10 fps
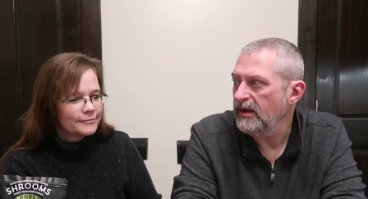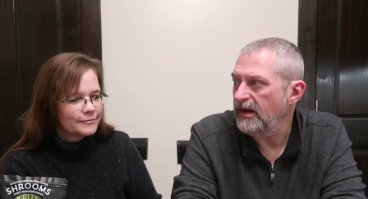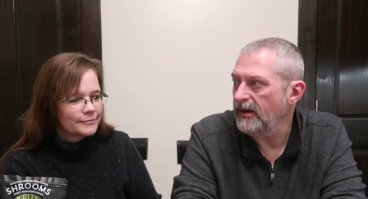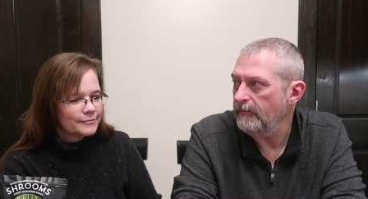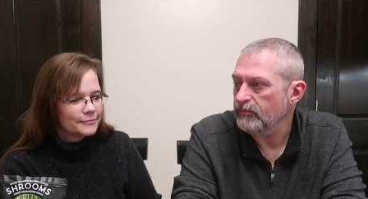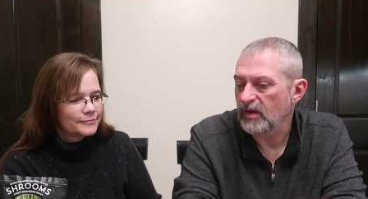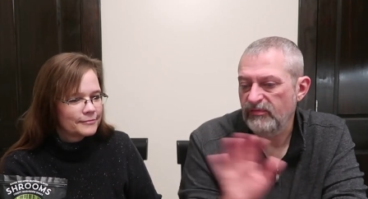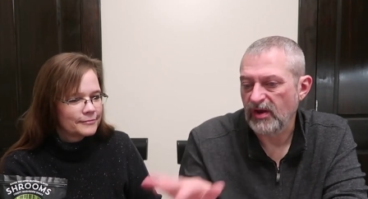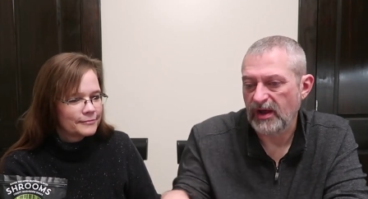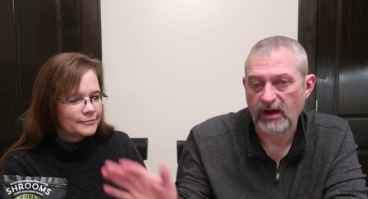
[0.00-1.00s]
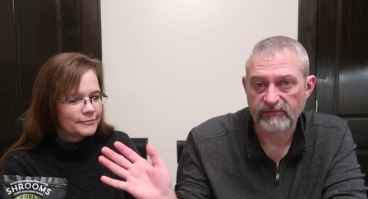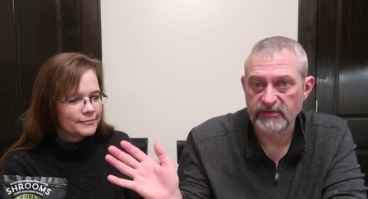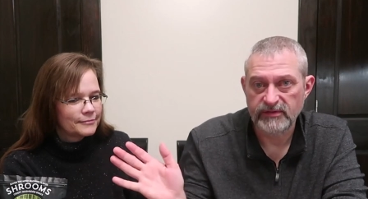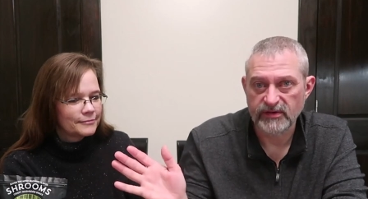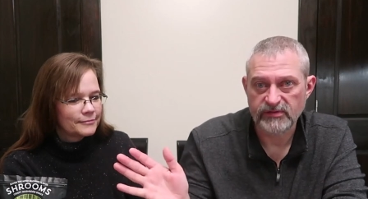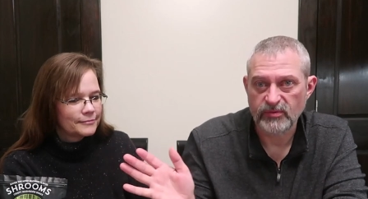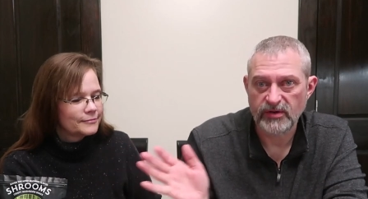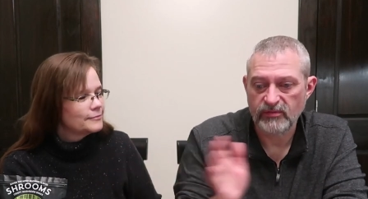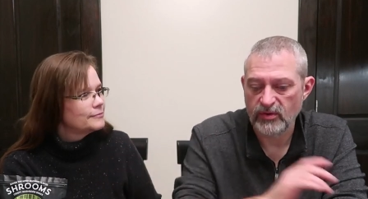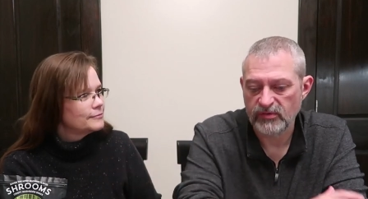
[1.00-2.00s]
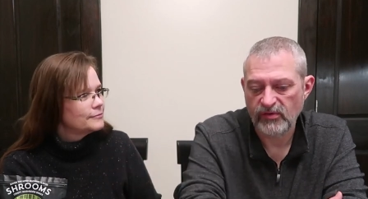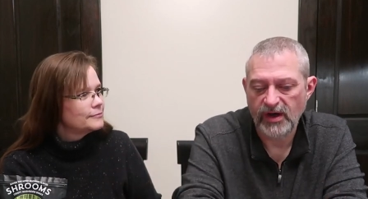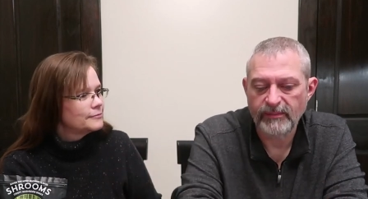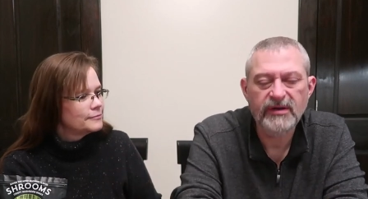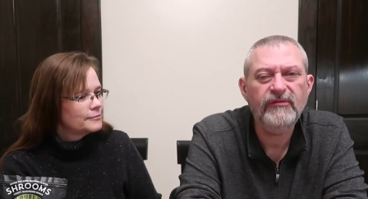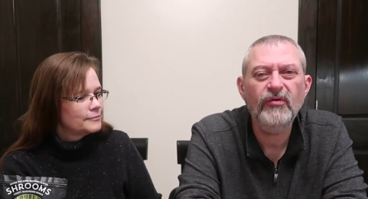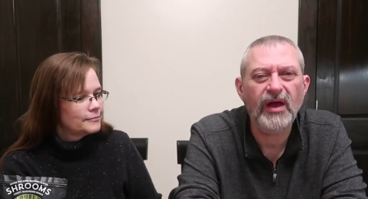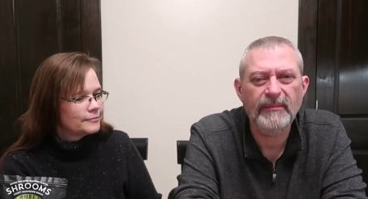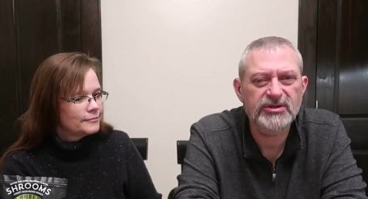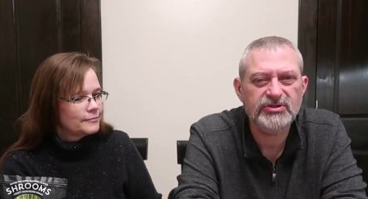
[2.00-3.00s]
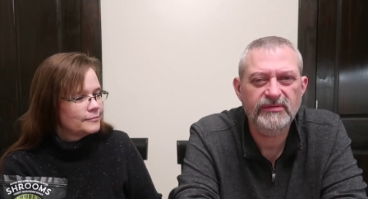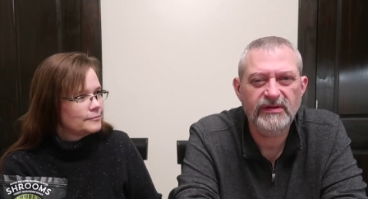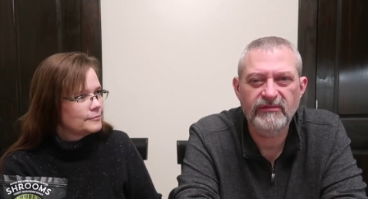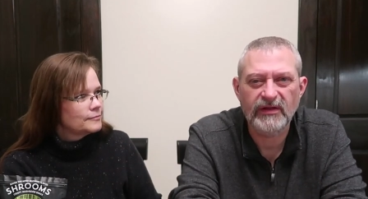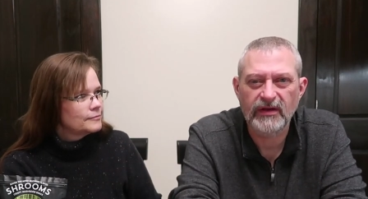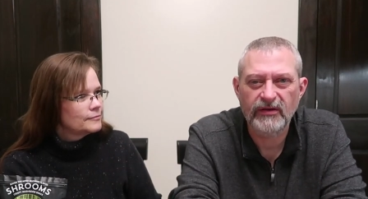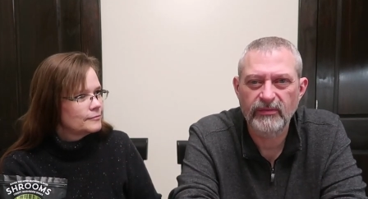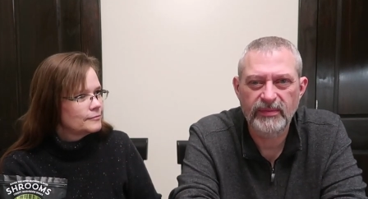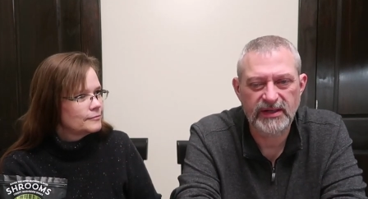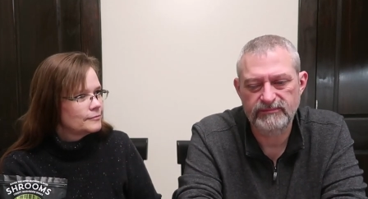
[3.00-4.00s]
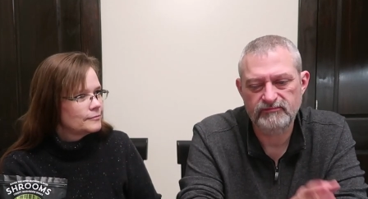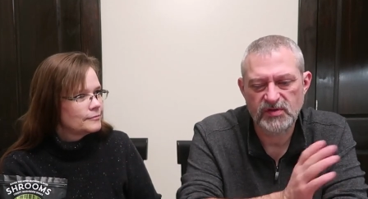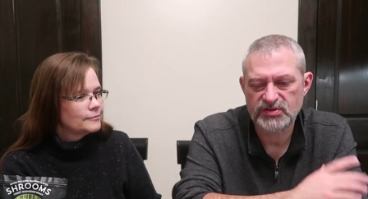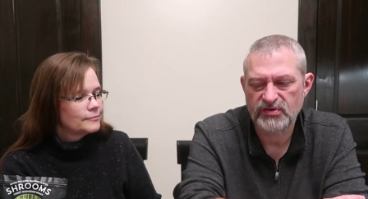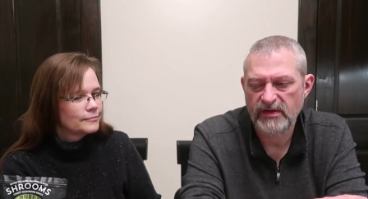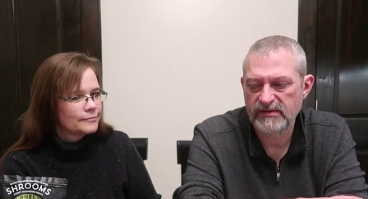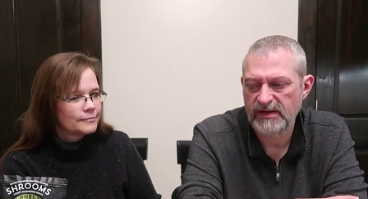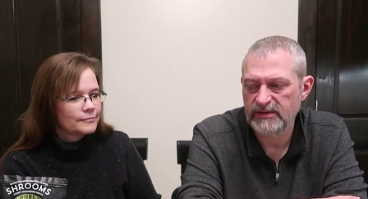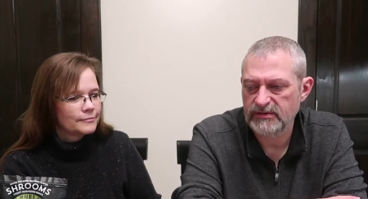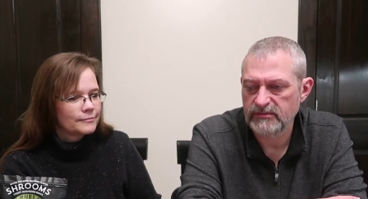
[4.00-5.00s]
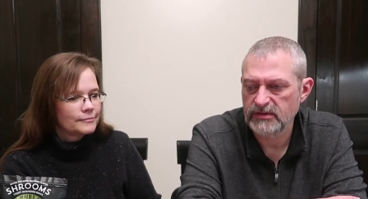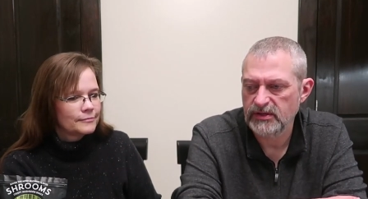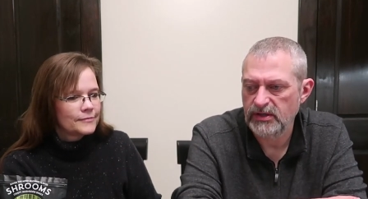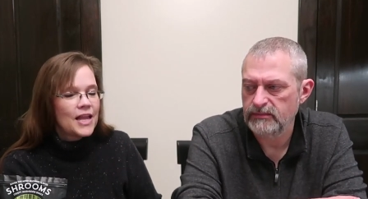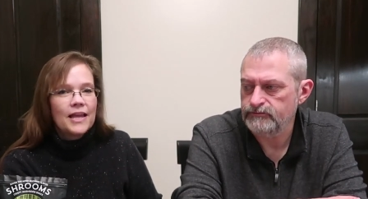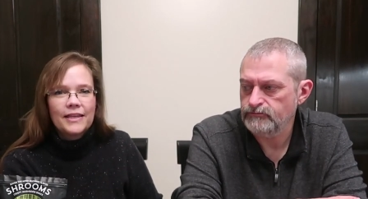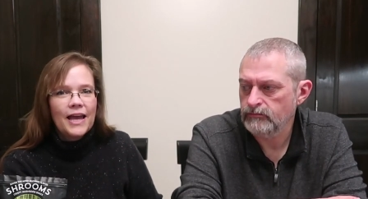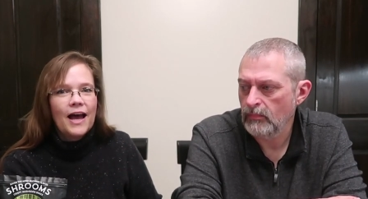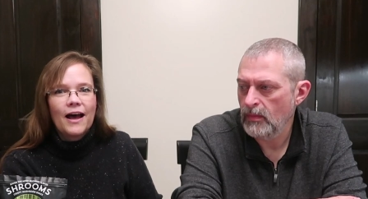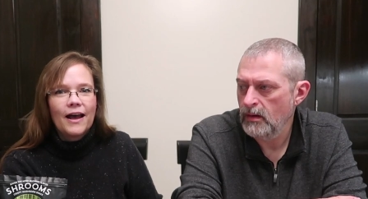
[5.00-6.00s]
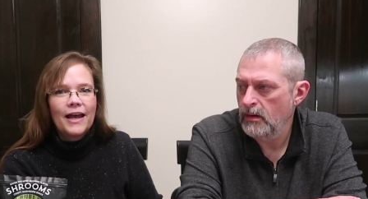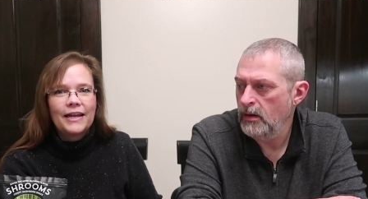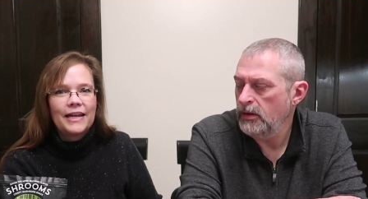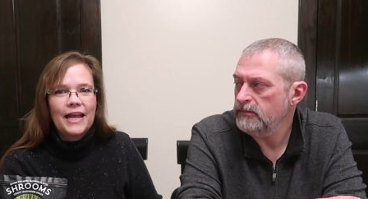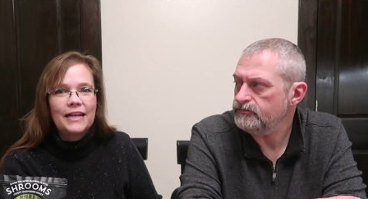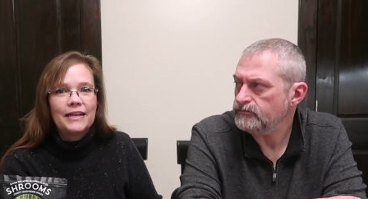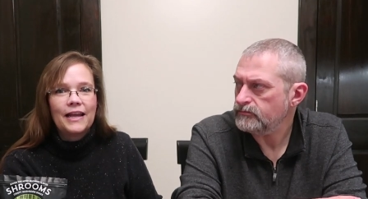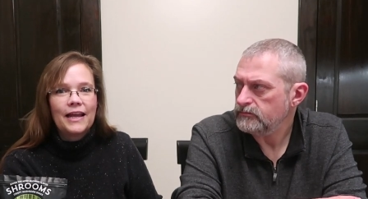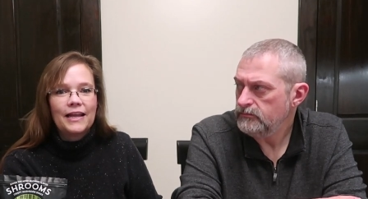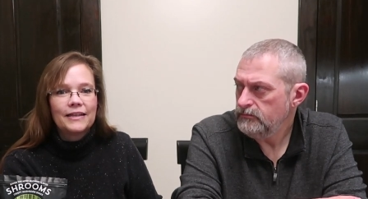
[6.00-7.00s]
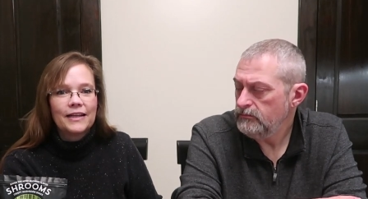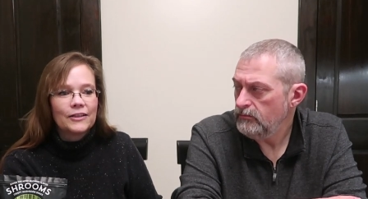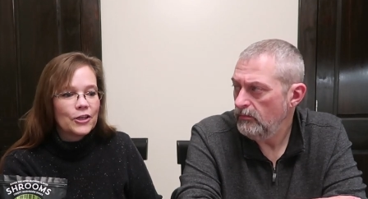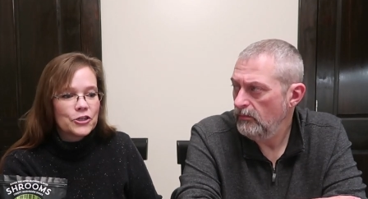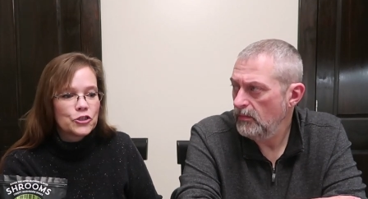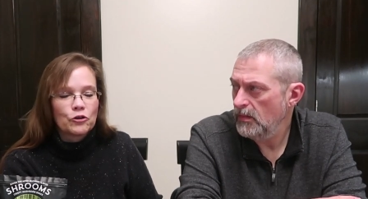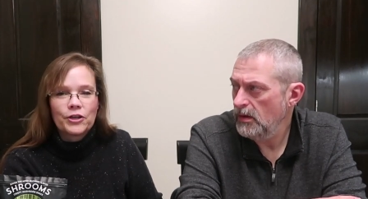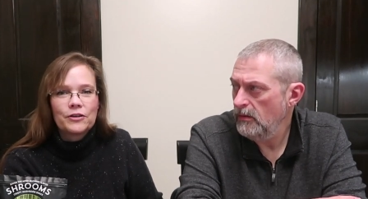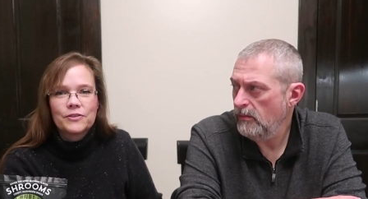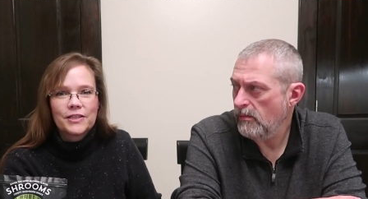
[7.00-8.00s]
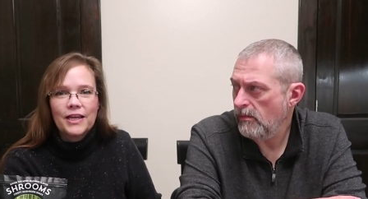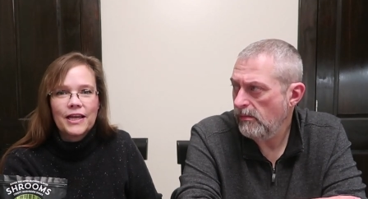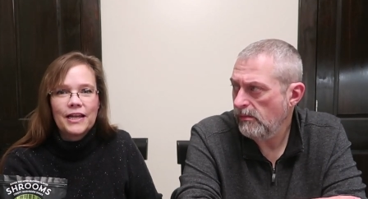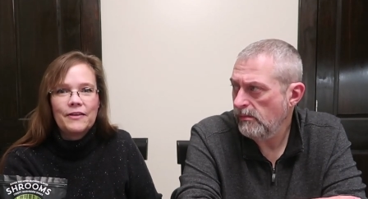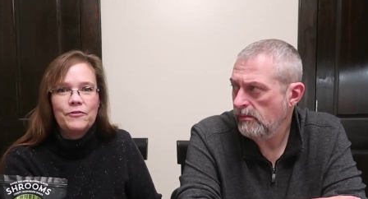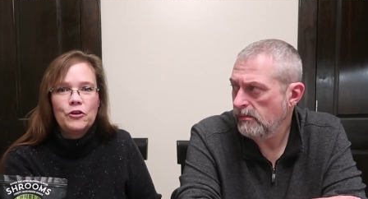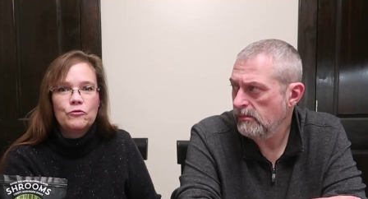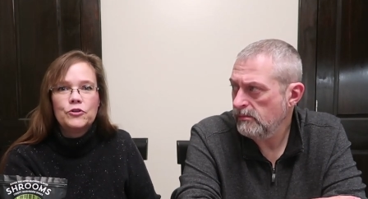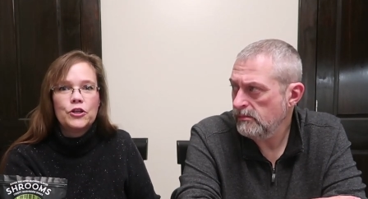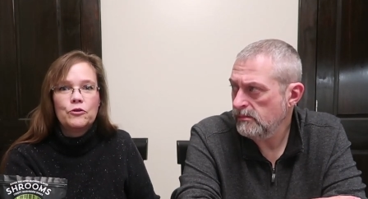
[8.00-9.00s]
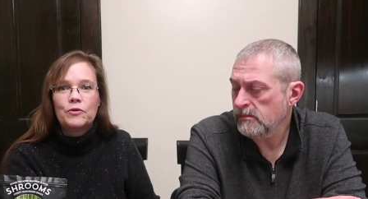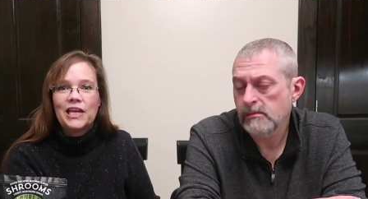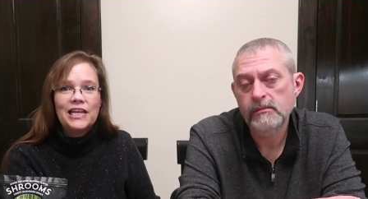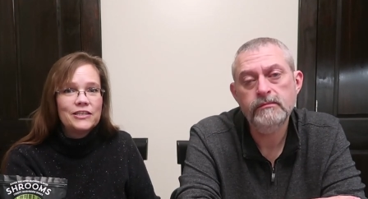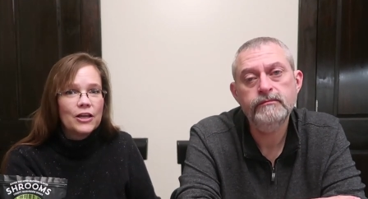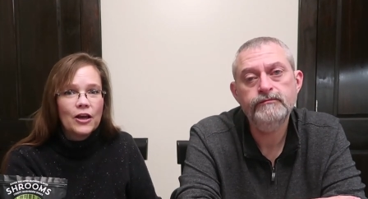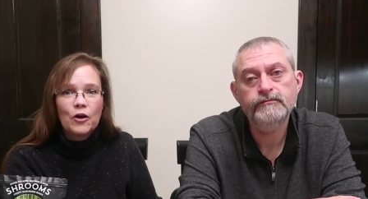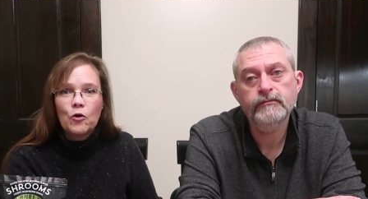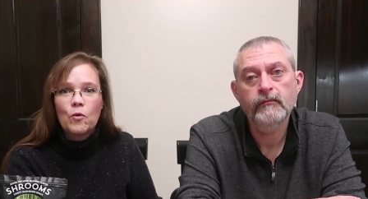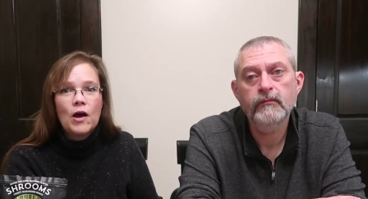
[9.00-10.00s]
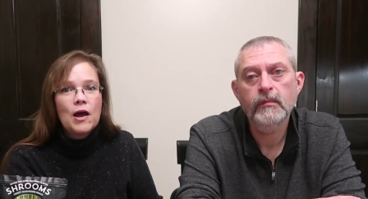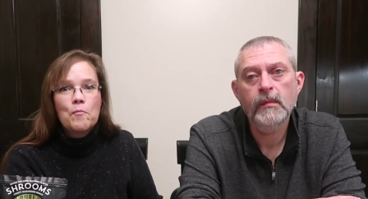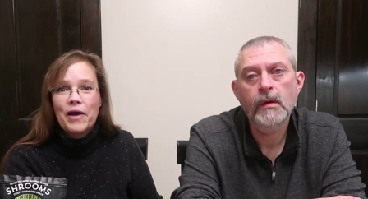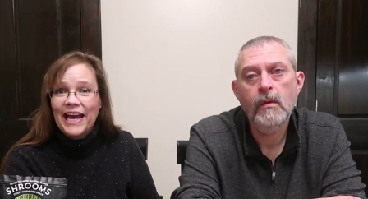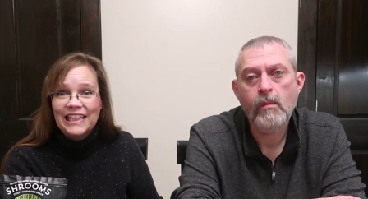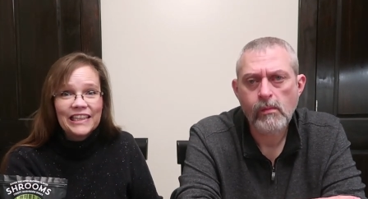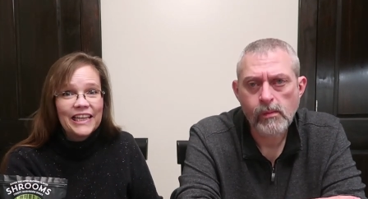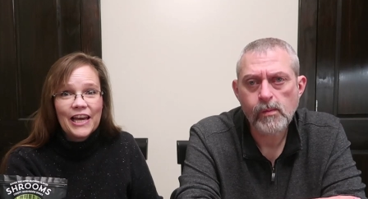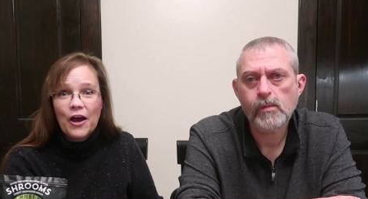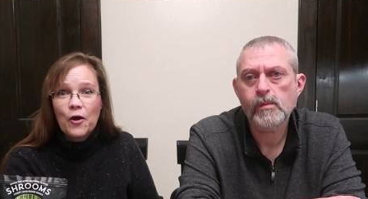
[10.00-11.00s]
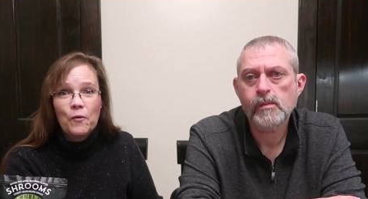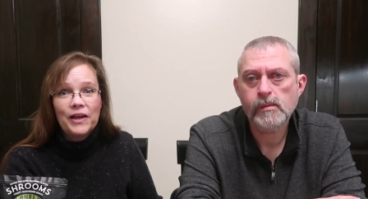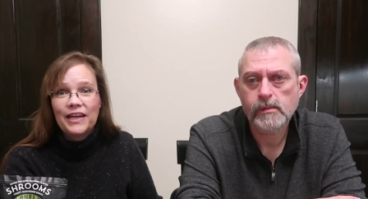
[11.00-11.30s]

Speaker 1: If you like hot food, those are worth trying. But if you like mushrooms even a little bit, just try these out. They're really good.
Speaker 2: Yeah, and like Charnell said, if you do keto, paleo,